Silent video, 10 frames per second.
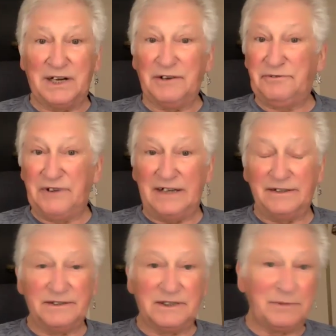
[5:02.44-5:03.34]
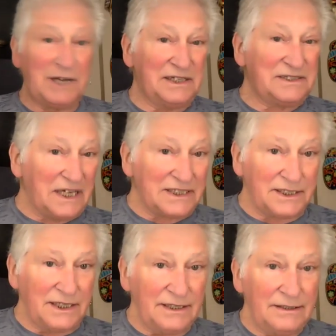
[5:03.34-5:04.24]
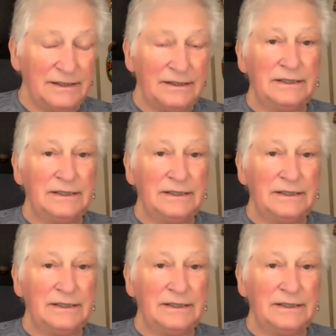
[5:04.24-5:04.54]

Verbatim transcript: kind of fate, some kind of destiny